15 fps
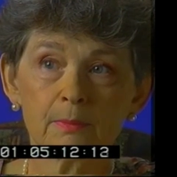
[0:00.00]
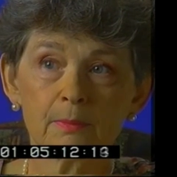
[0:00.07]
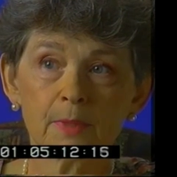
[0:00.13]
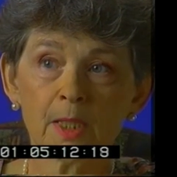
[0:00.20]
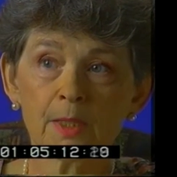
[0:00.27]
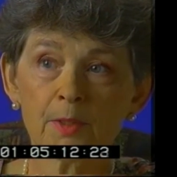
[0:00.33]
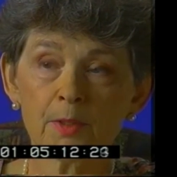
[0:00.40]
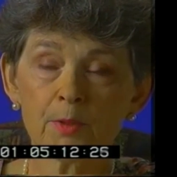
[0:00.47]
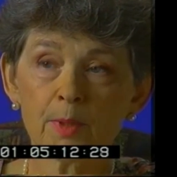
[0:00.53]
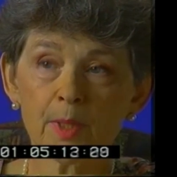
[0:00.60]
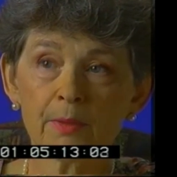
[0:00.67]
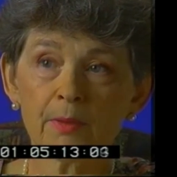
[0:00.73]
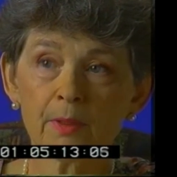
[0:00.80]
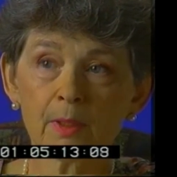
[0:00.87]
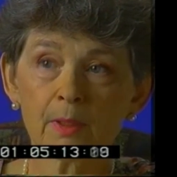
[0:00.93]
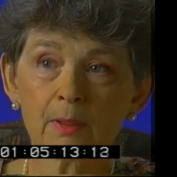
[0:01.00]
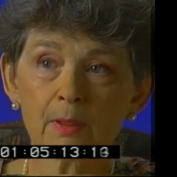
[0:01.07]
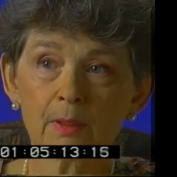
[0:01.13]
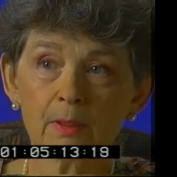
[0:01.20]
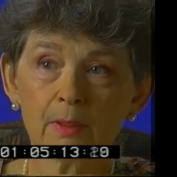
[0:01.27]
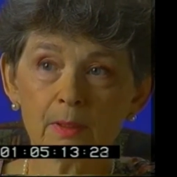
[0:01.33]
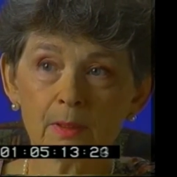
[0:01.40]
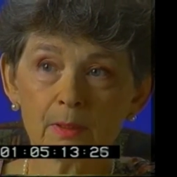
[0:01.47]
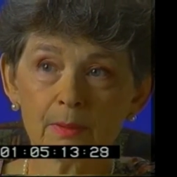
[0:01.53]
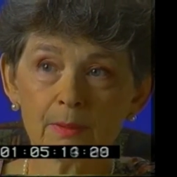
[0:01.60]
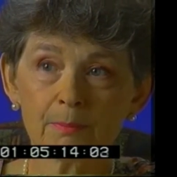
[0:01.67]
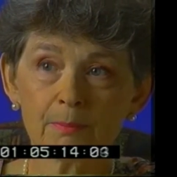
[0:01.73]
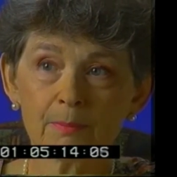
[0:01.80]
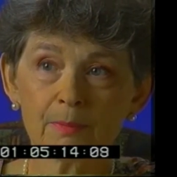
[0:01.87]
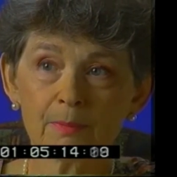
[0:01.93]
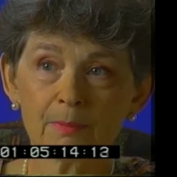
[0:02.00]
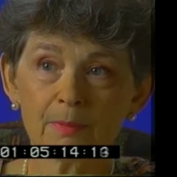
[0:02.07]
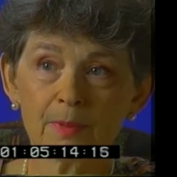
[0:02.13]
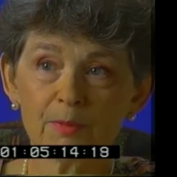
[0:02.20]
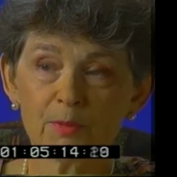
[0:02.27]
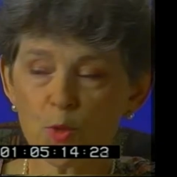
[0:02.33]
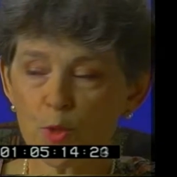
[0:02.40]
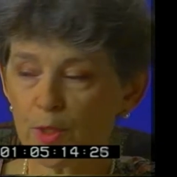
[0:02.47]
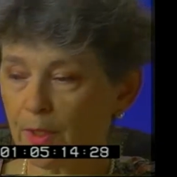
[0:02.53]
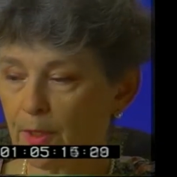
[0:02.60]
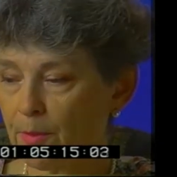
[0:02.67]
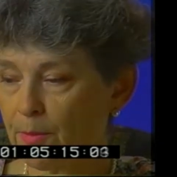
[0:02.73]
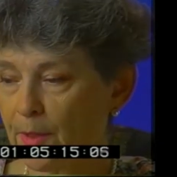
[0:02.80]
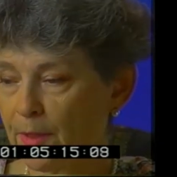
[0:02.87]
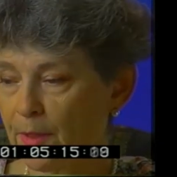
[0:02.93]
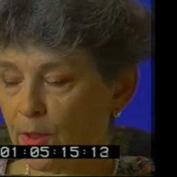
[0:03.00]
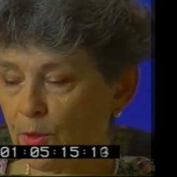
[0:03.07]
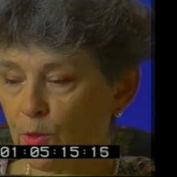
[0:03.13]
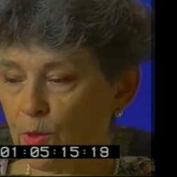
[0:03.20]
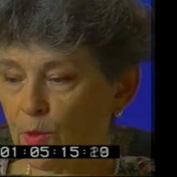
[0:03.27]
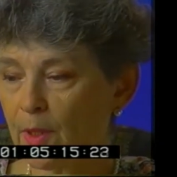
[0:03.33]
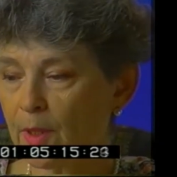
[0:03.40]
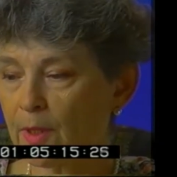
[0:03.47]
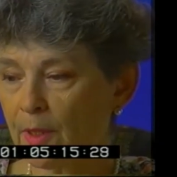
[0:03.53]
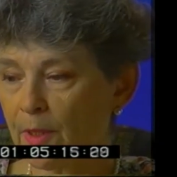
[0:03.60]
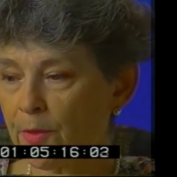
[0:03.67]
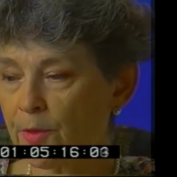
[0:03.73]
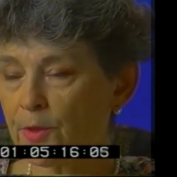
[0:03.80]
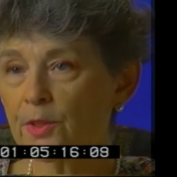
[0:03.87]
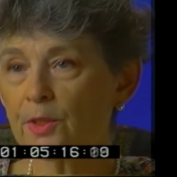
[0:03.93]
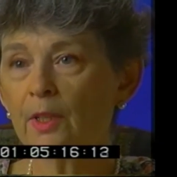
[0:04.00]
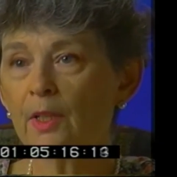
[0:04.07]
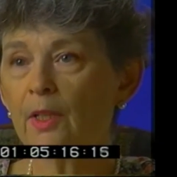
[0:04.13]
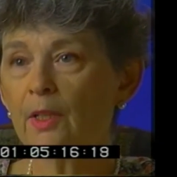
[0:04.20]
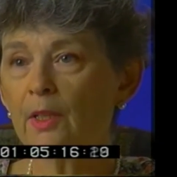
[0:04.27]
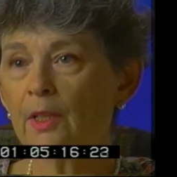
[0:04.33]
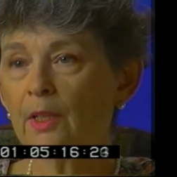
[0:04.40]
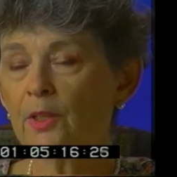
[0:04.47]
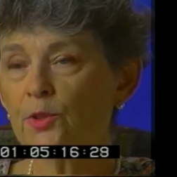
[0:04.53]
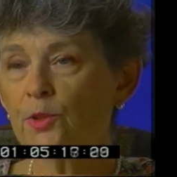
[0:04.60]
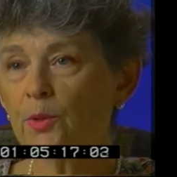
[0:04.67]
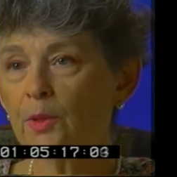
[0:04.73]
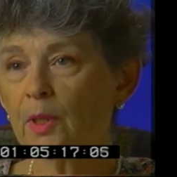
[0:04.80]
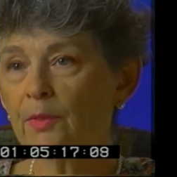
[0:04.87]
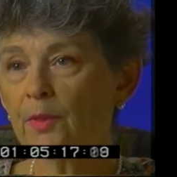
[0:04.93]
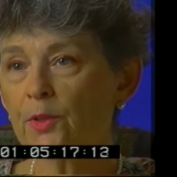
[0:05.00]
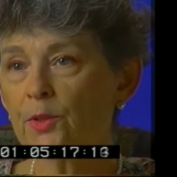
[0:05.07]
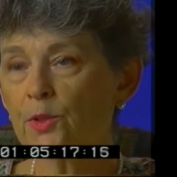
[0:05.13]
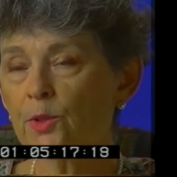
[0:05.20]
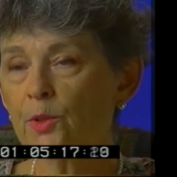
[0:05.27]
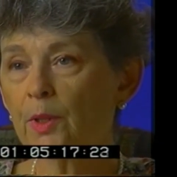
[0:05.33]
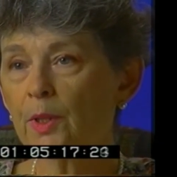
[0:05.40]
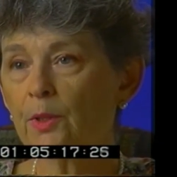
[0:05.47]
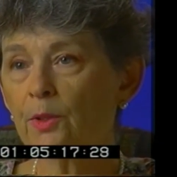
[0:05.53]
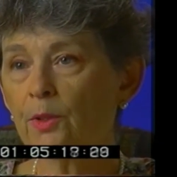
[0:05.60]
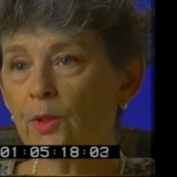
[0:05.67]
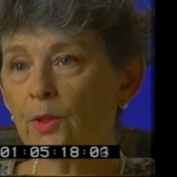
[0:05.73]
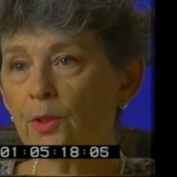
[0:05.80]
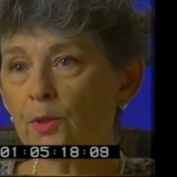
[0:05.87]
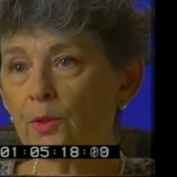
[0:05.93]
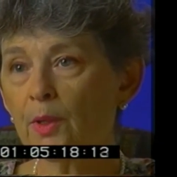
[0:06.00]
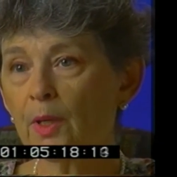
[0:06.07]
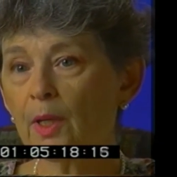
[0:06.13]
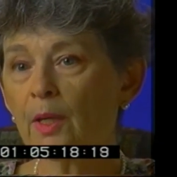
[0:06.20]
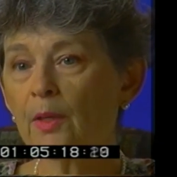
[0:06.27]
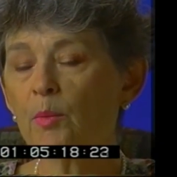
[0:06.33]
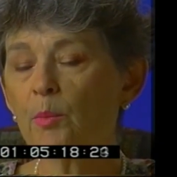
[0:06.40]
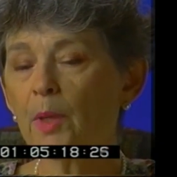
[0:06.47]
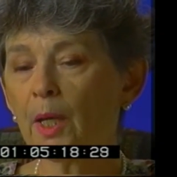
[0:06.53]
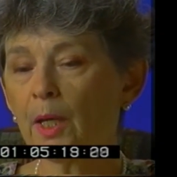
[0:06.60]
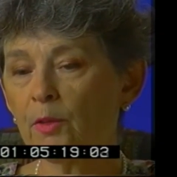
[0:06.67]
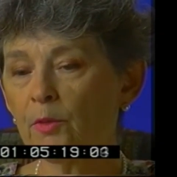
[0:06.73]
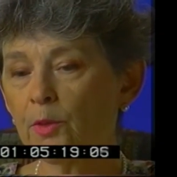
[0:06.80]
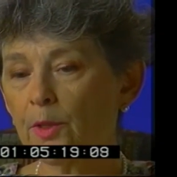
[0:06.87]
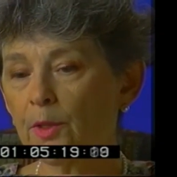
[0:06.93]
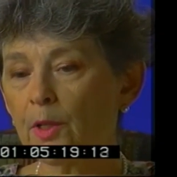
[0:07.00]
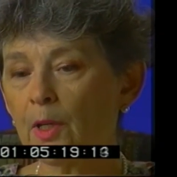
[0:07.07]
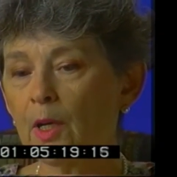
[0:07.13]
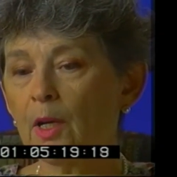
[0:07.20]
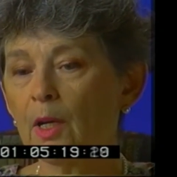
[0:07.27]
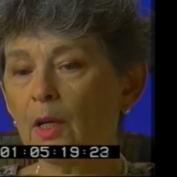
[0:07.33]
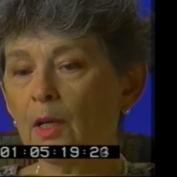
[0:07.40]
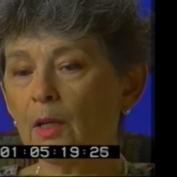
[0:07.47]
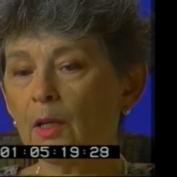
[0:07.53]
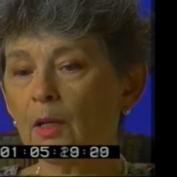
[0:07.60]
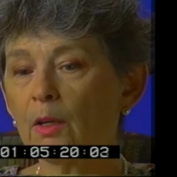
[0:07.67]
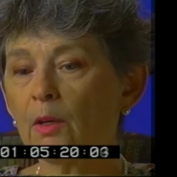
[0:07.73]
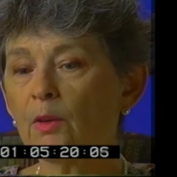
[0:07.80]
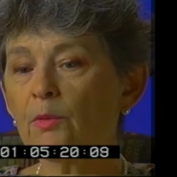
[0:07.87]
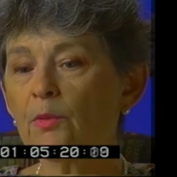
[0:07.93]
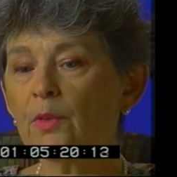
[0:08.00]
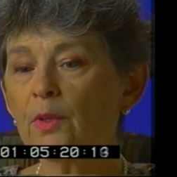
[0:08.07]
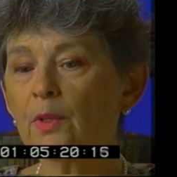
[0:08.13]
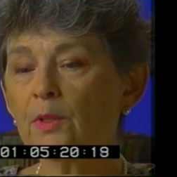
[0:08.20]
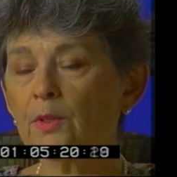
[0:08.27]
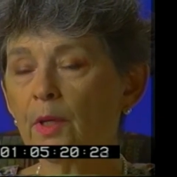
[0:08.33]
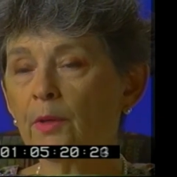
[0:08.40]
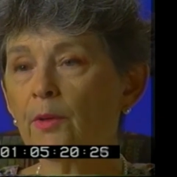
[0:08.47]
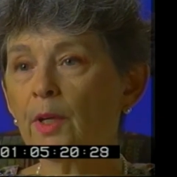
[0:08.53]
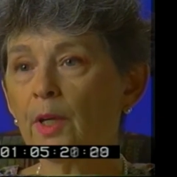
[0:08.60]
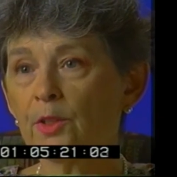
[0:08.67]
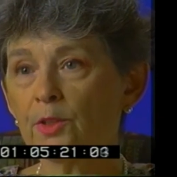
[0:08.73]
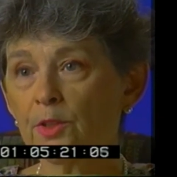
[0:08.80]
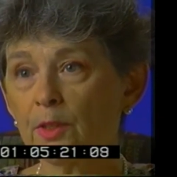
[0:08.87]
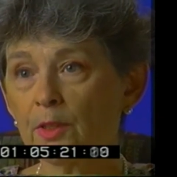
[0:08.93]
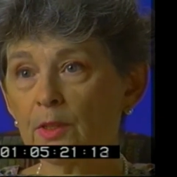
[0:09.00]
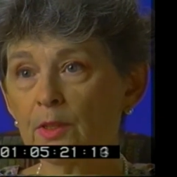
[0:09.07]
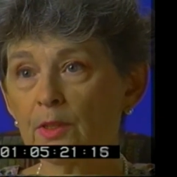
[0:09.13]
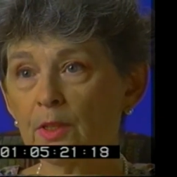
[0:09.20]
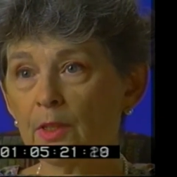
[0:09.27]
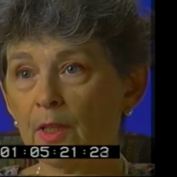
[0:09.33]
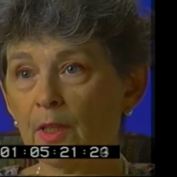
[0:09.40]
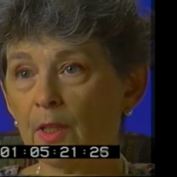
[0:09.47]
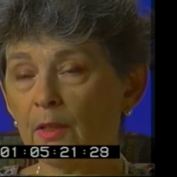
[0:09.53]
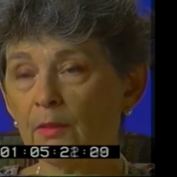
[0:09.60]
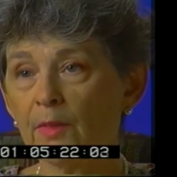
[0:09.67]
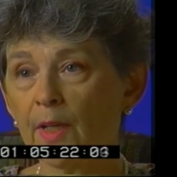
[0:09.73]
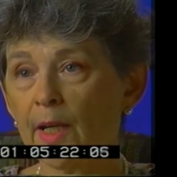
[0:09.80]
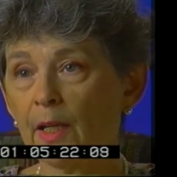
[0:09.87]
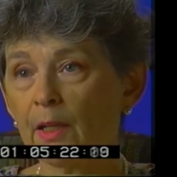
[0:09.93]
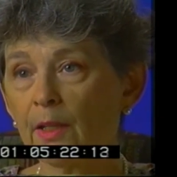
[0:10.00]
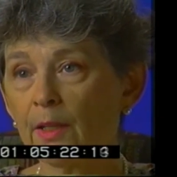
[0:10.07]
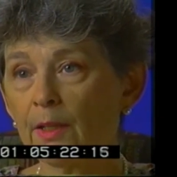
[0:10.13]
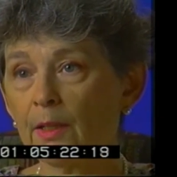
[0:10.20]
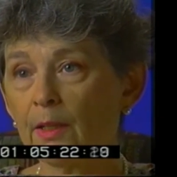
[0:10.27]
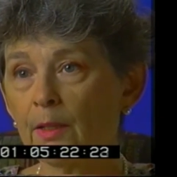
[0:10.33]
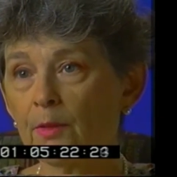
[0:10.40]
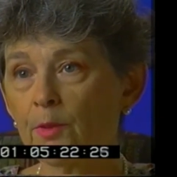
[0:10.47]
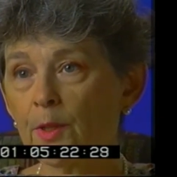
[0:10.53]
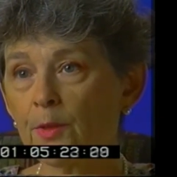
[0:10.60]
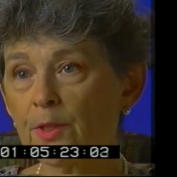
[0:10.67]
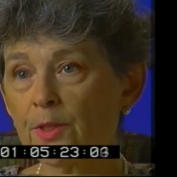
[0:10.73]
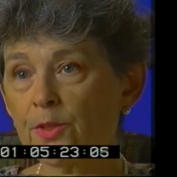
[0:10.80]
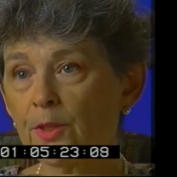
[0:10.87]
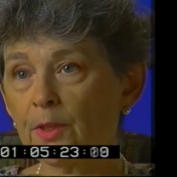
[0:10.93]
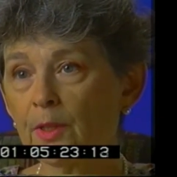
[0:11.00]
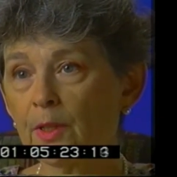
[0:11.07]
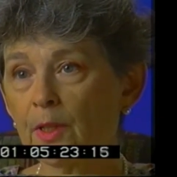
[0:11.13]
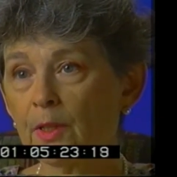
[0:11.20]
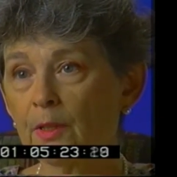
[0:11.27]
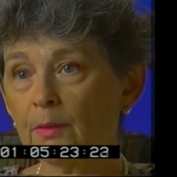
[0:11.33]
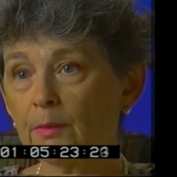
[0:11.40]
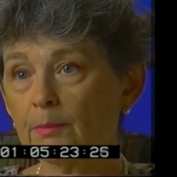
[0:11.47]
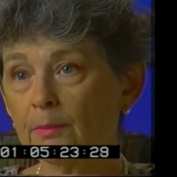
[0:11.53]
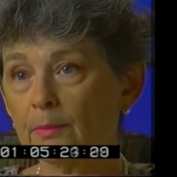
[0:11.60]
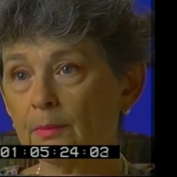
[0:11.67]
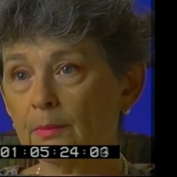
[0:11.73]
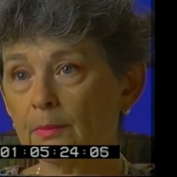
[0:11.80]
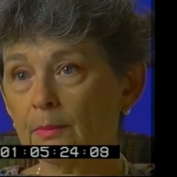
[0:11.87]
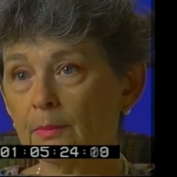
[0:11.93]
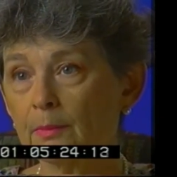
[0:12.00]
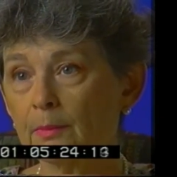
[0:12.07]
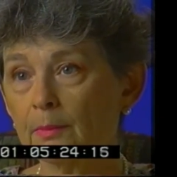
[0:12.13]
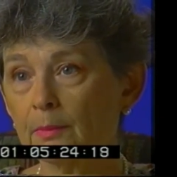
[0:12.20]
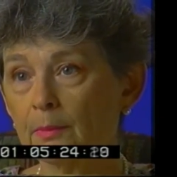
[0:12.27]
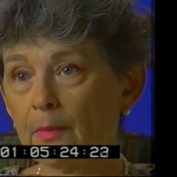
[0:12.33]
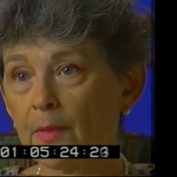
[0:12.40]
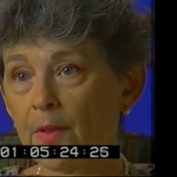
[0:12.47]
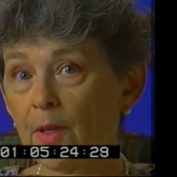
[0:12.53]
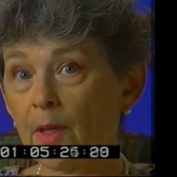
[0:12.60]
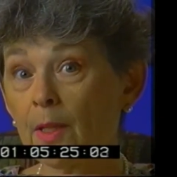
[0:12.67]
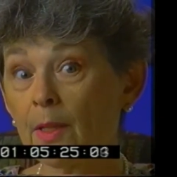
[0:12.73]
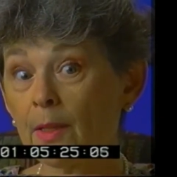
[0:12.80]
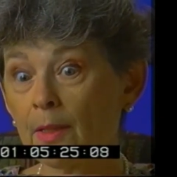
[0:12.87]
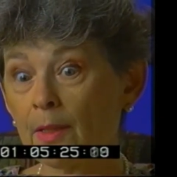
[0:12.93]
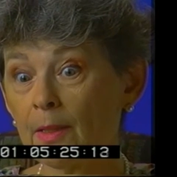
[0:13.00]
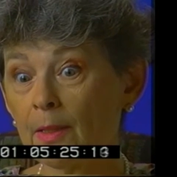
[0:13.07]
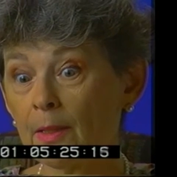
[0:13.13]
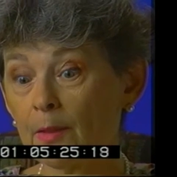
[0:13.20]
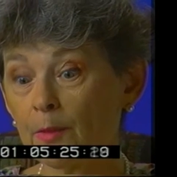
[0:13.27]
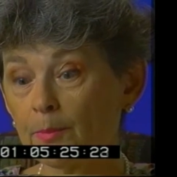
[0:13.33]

I did the right thing. Of course I did the right thing. You do unto others as you would have others do unto you. And the behavior of the segregationists violated every Christian tenet, then and now.